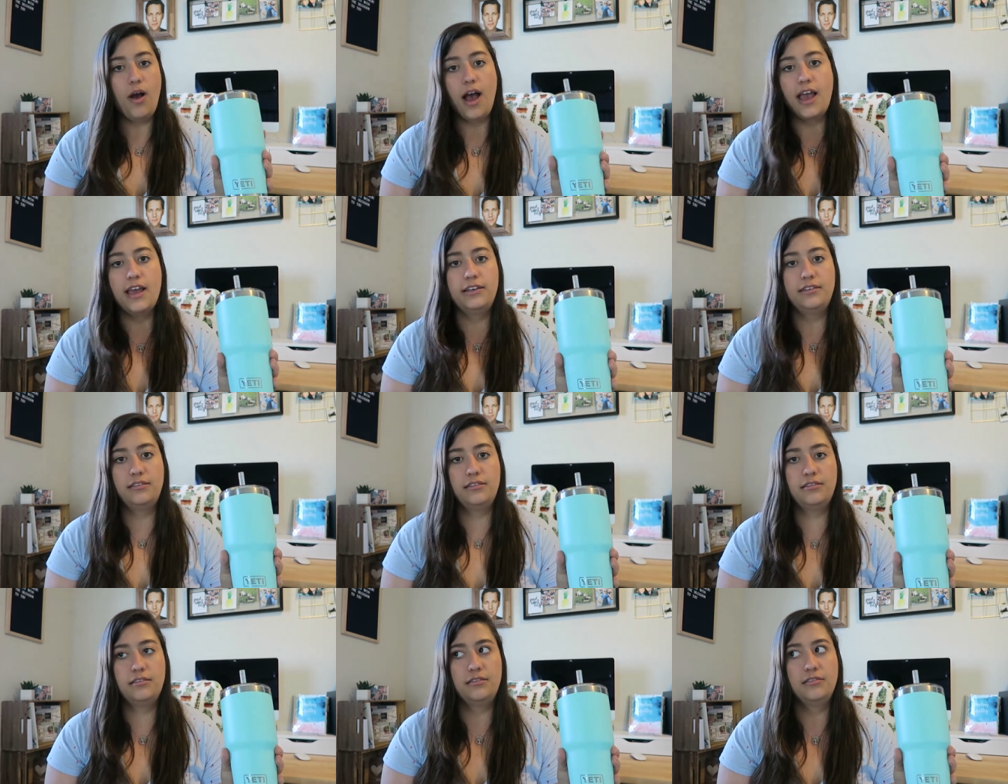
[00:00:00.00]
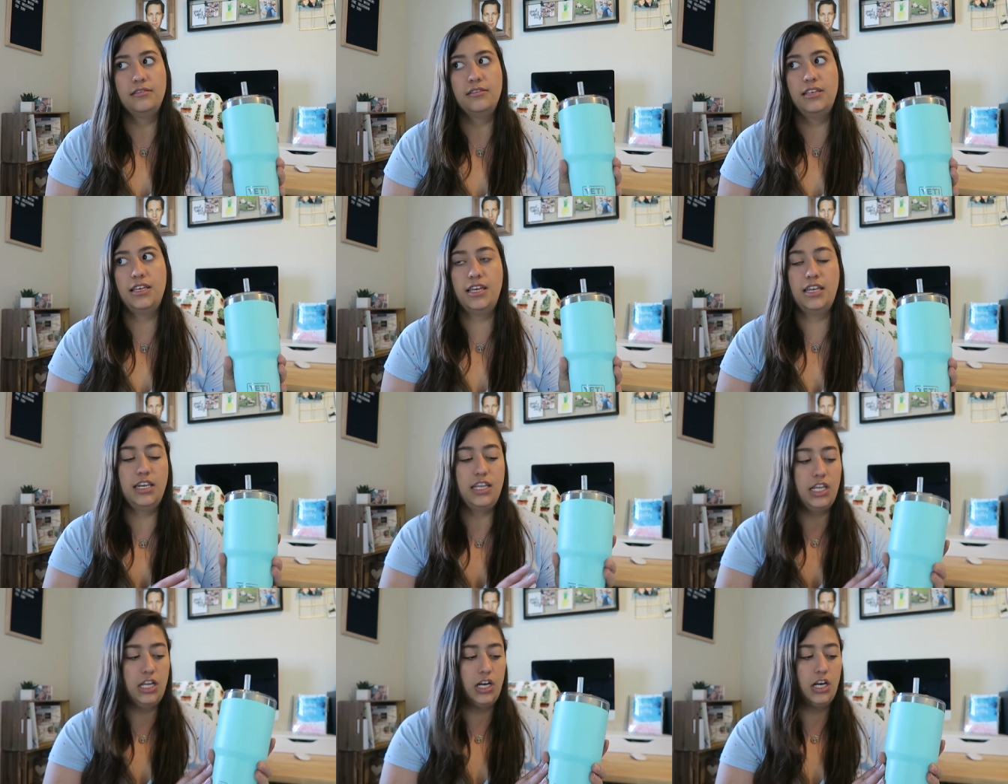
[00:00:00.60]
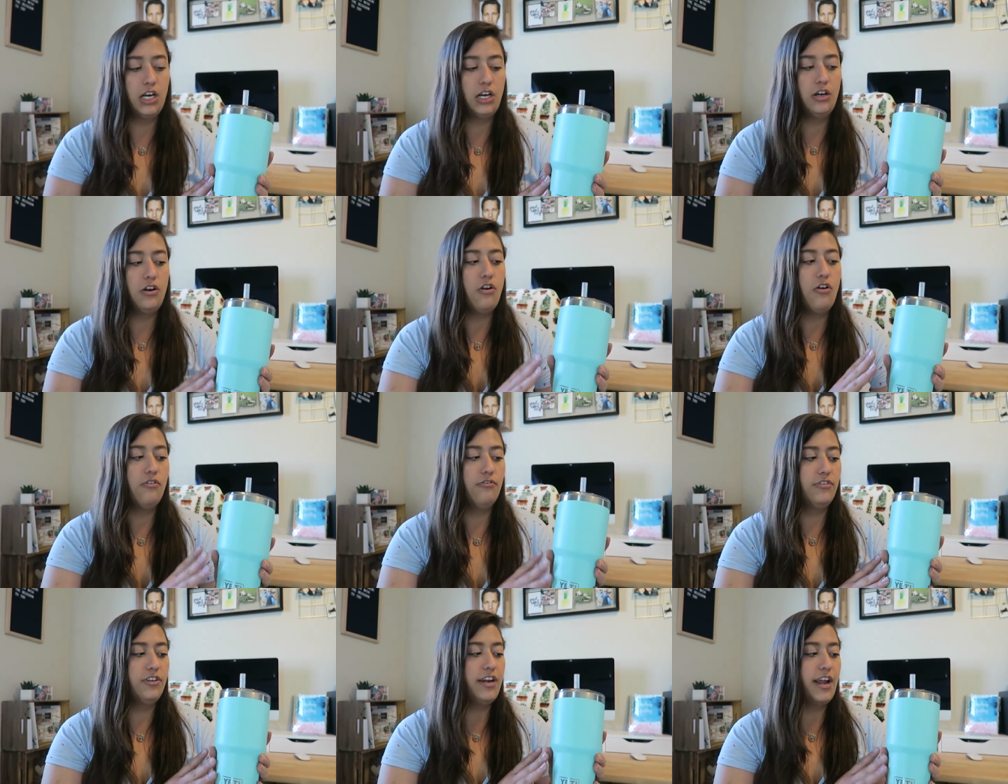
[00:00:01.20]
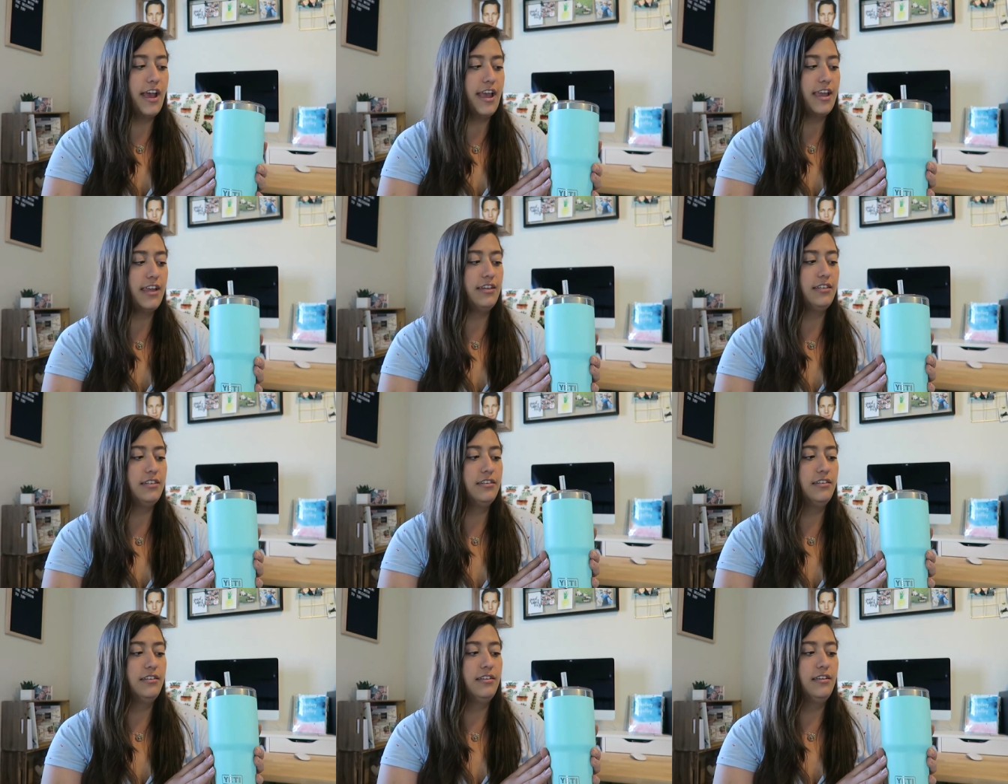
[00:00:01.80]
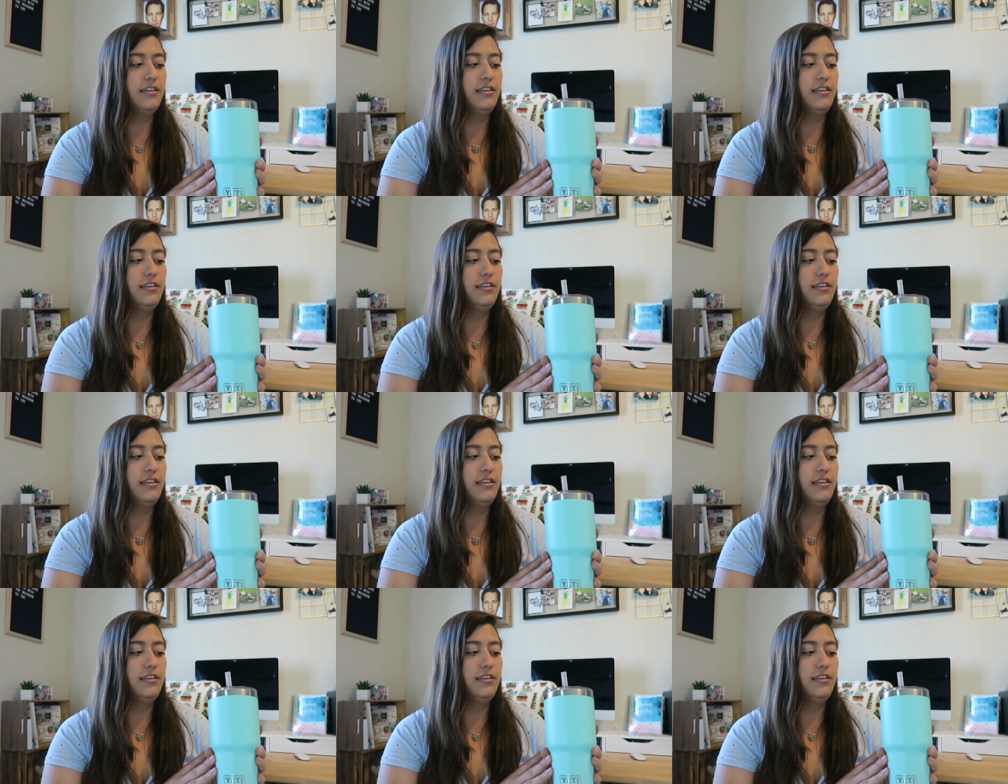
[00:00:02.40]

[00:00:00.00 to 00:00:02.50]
ice, in here overnight